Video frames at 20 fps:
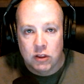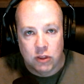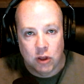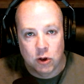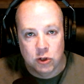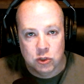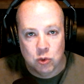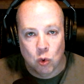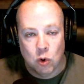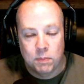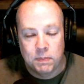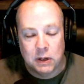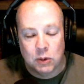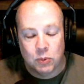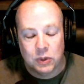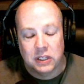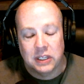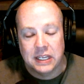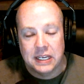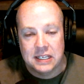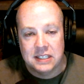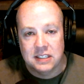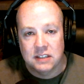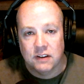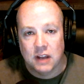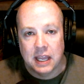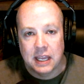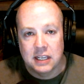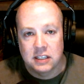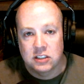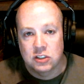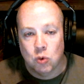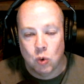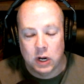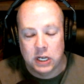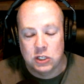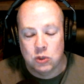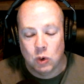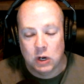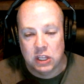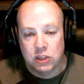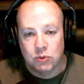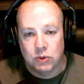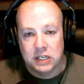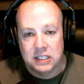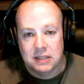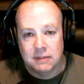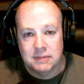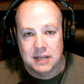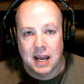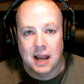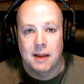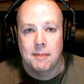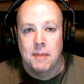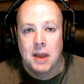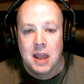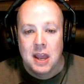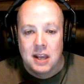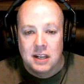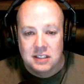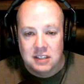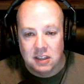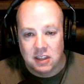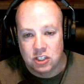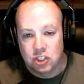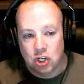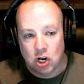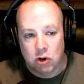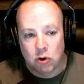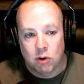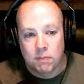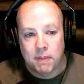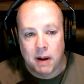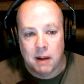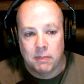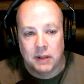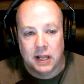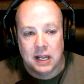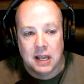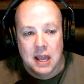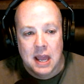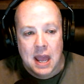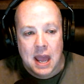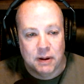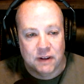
Those will be released in 2023 sometime to the general public.